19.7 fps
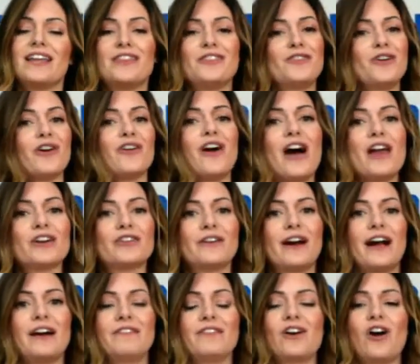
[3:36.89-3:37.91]
If you're not a
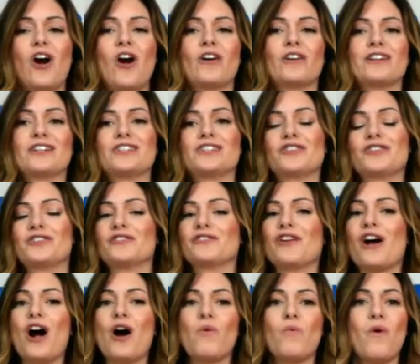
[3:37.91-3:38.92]
graphic artist or you're
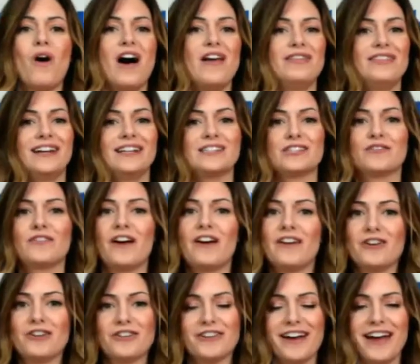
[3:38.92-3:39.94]
not one that's
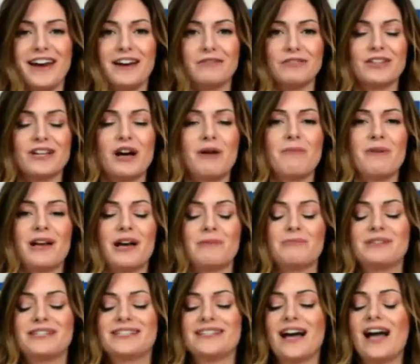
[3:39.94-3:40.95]
very creative with coming
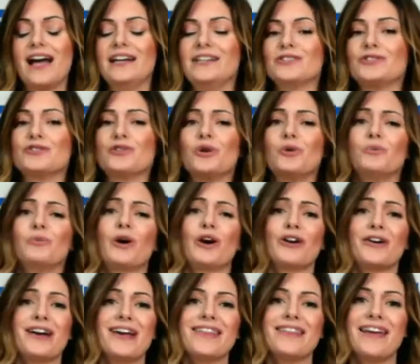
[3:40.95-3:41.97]
up designs, don't
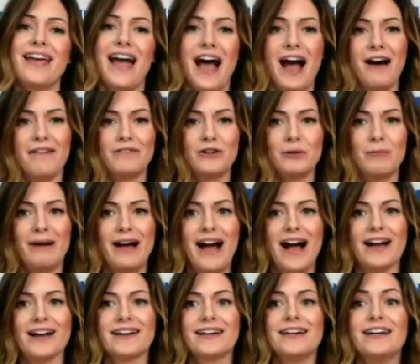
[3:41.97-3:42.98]
worry, they have your
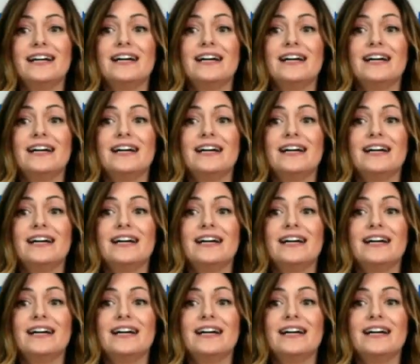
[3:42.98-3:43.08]
back.